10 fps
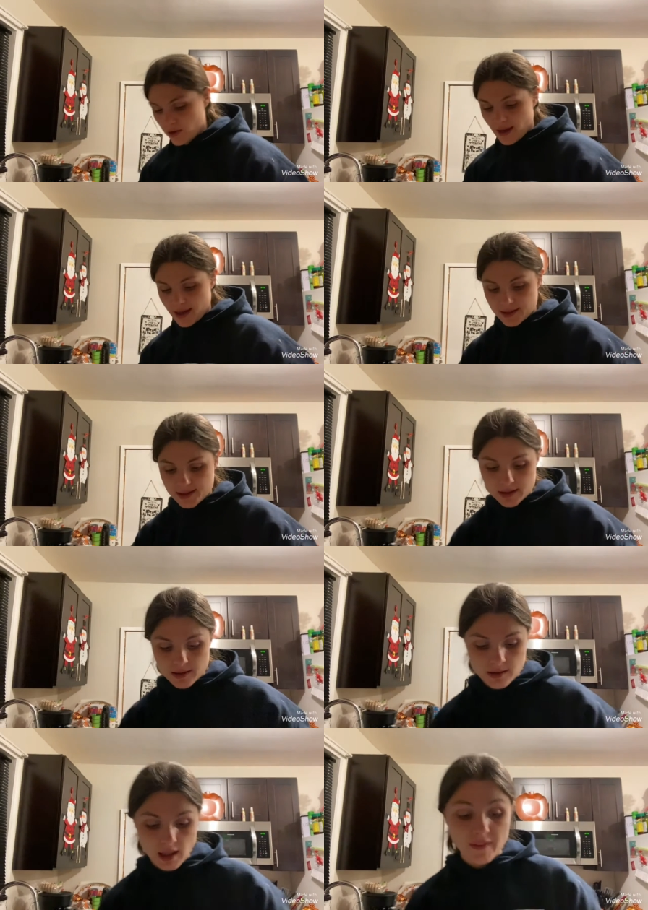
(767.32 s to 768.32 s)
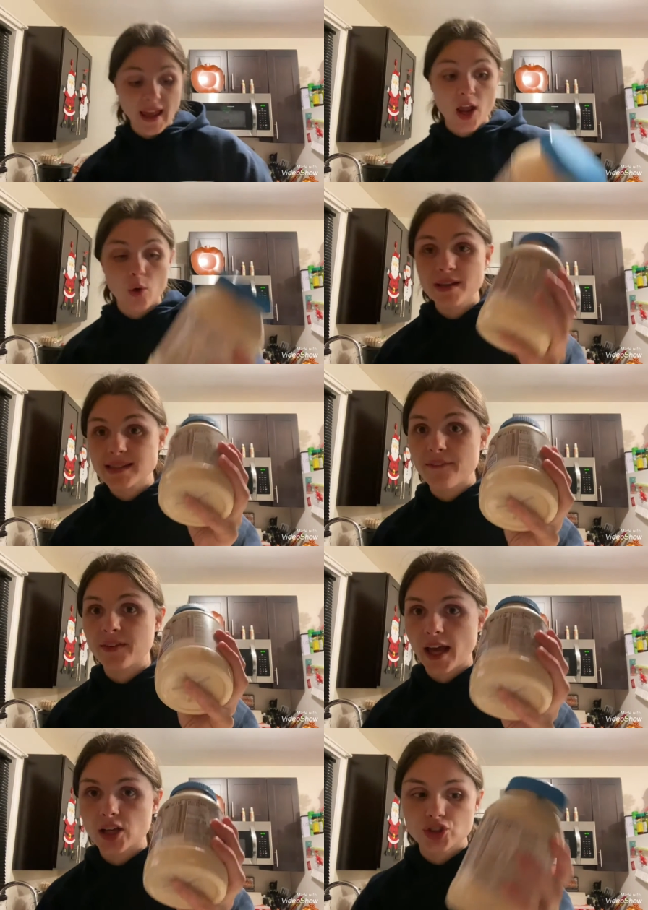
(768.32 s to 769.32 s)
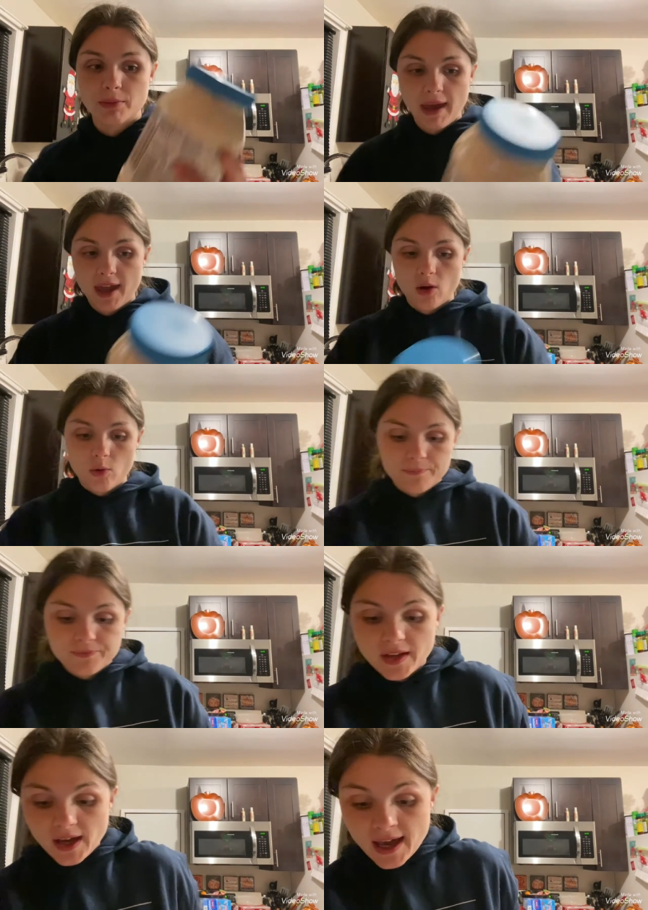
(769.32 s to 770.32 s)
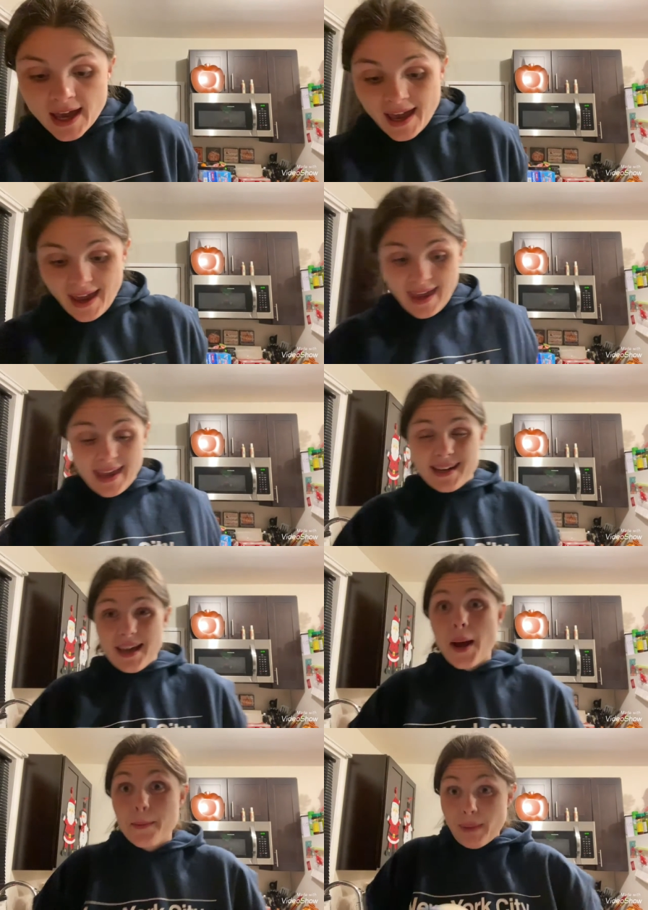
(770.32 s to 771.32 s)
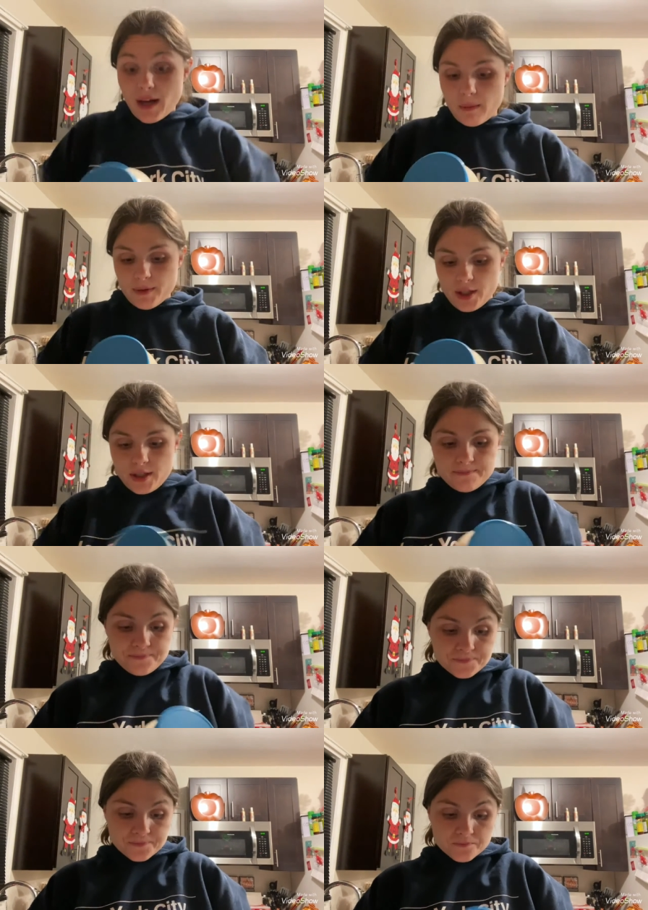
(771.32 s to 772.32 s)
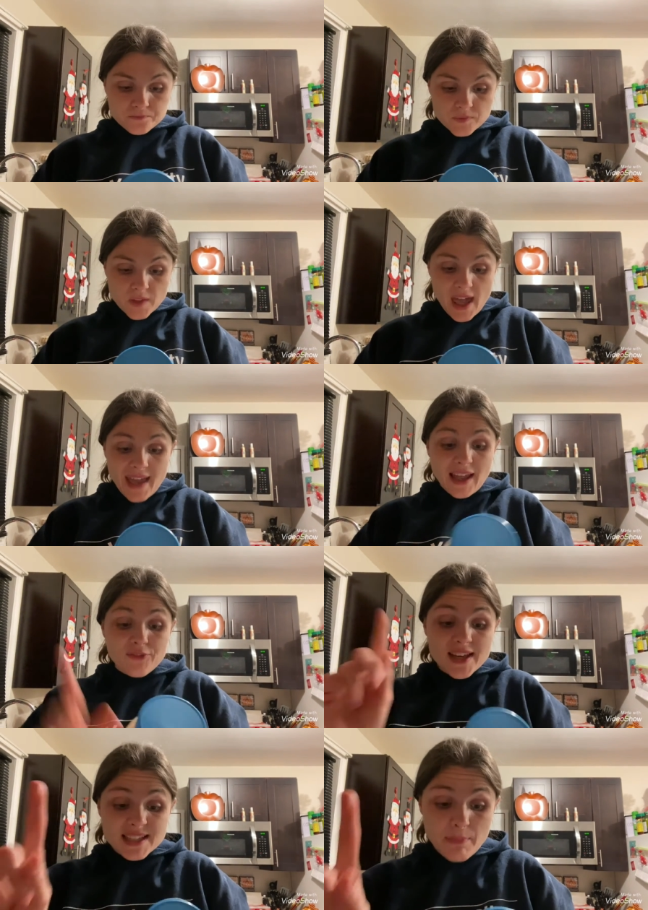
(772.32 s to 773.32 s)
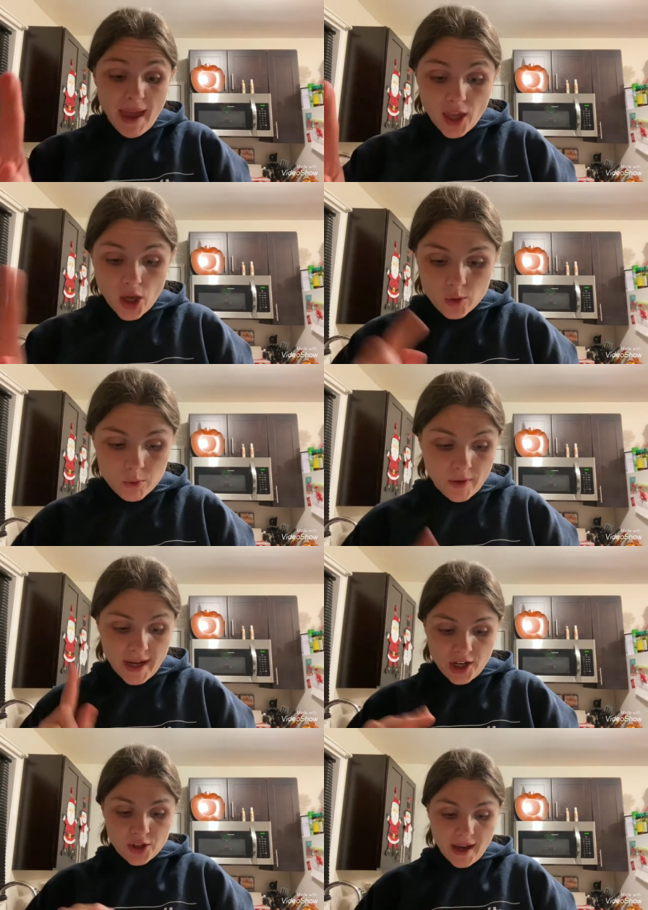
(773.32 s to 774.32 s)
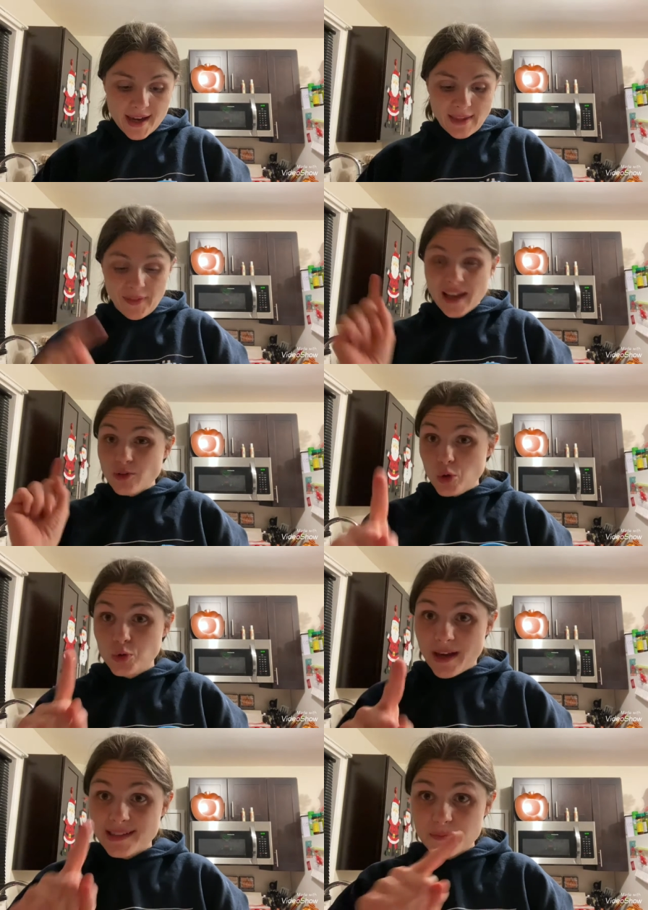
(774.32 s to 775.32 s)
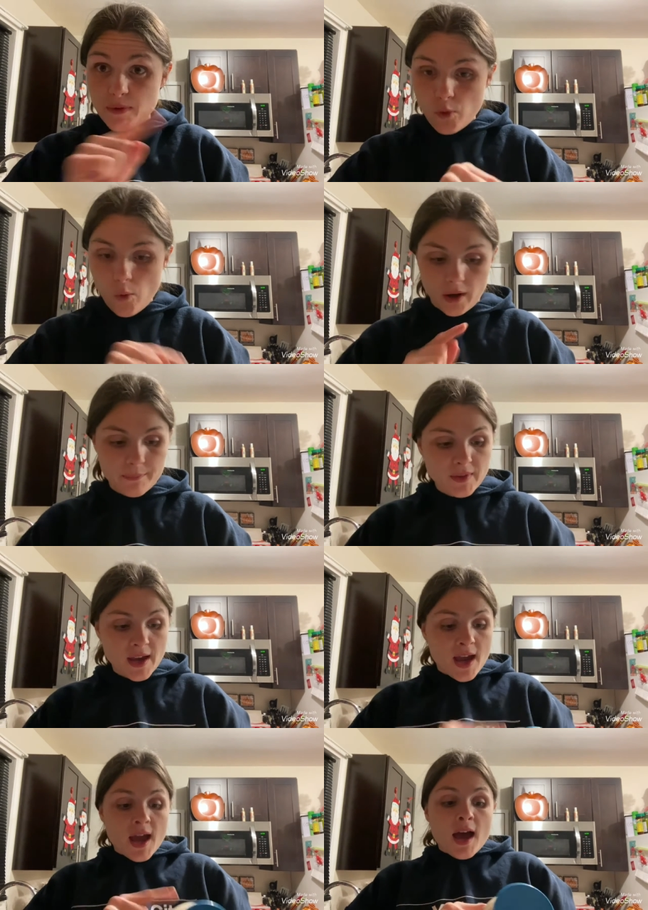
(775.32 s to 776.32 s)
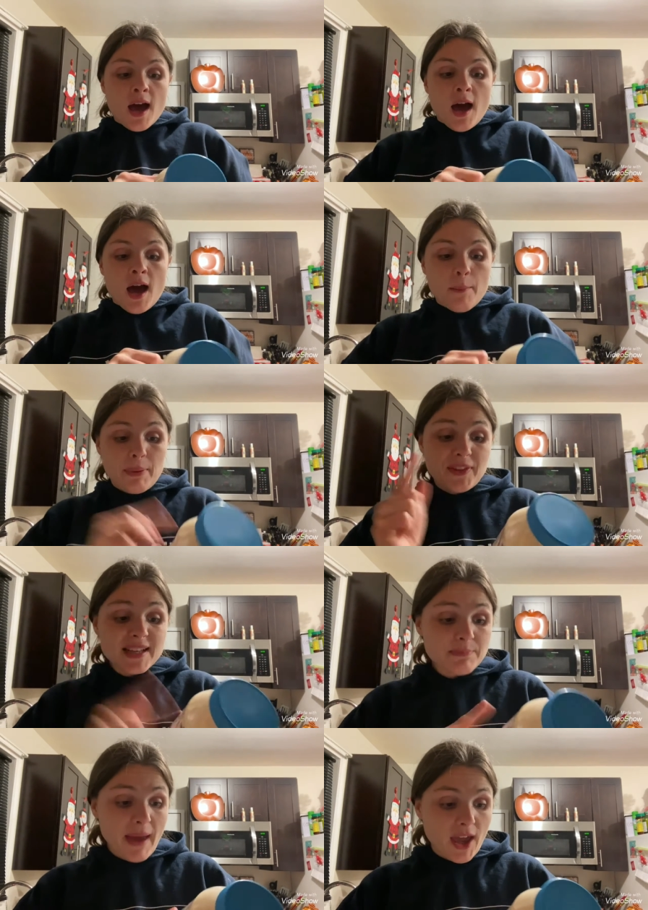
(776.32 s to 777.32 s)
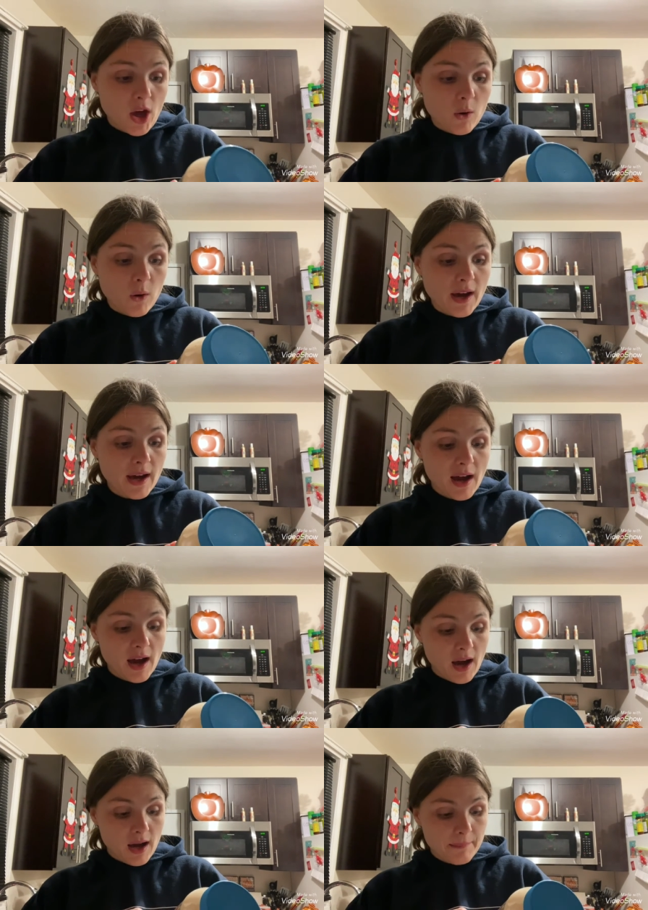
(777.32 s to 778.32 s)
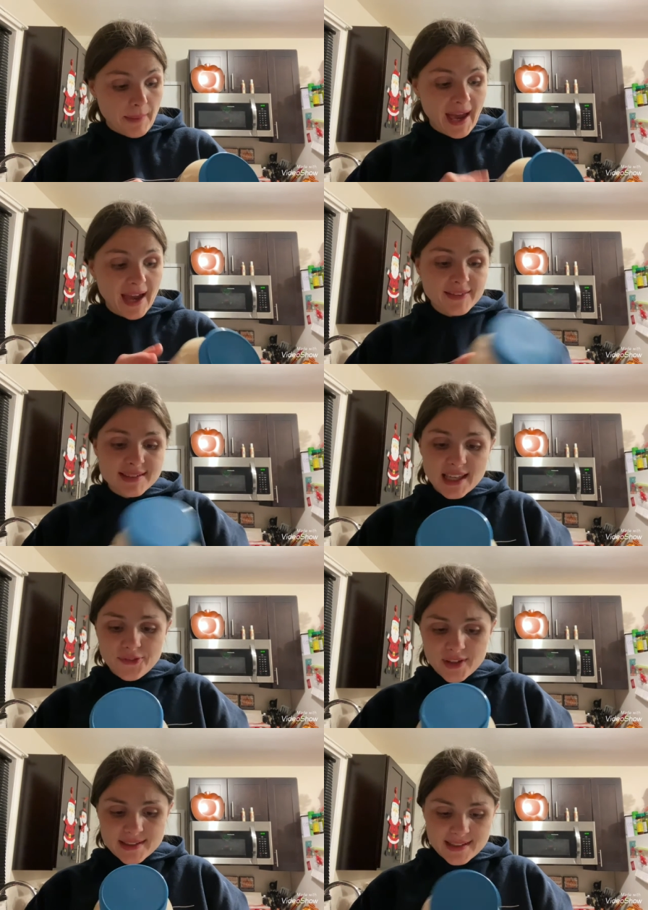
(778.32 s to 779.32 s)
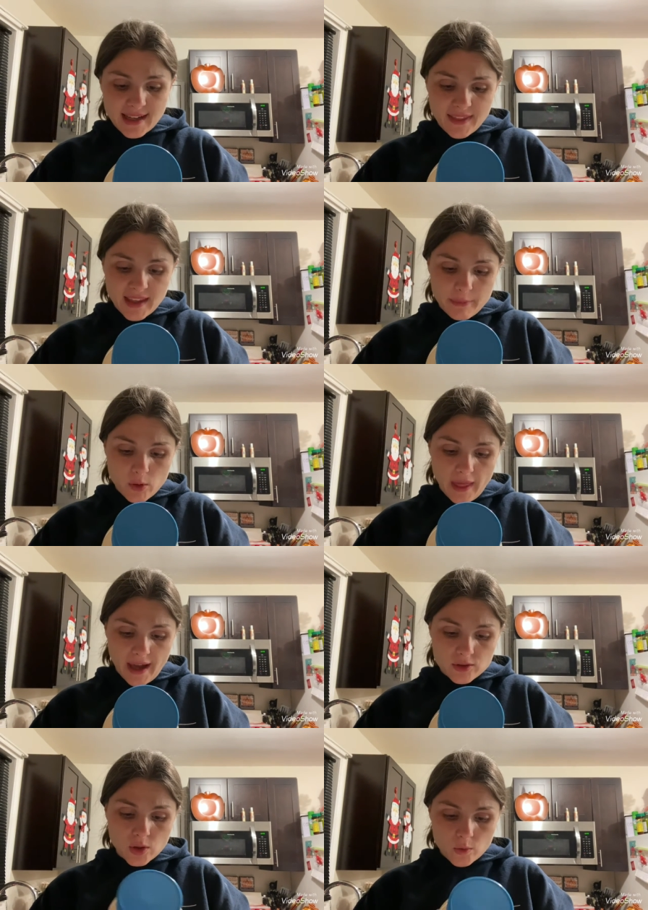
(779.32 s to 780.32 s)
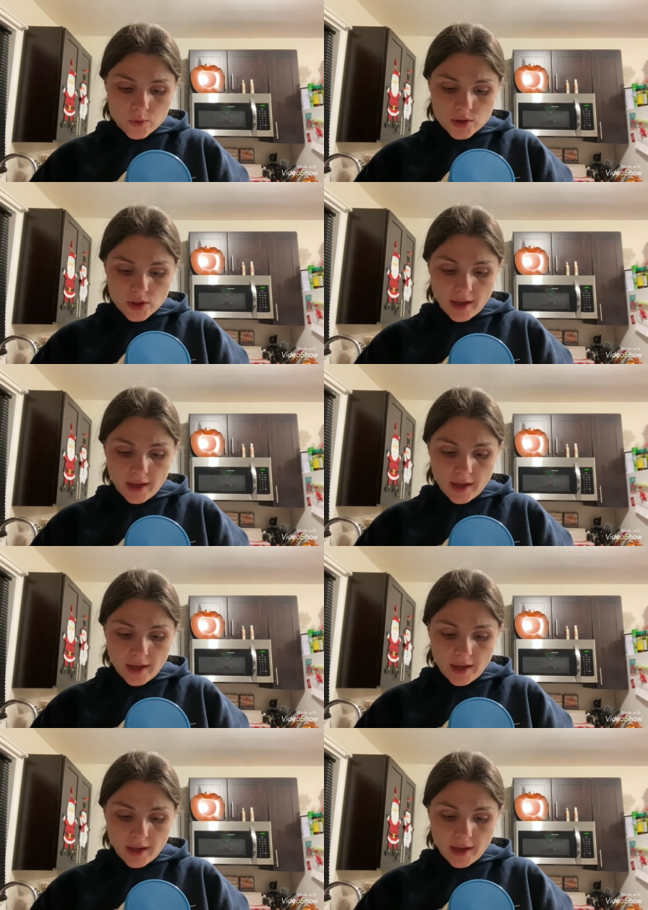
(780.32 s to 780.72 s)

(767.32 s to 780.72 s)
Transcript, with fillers: you guys. Luckily, I always have an extra mayo in my cupboard. Now this mayo right here, you guys, I think I told you guys this before, but this mayo, um, I have to see if it says anything about lactose or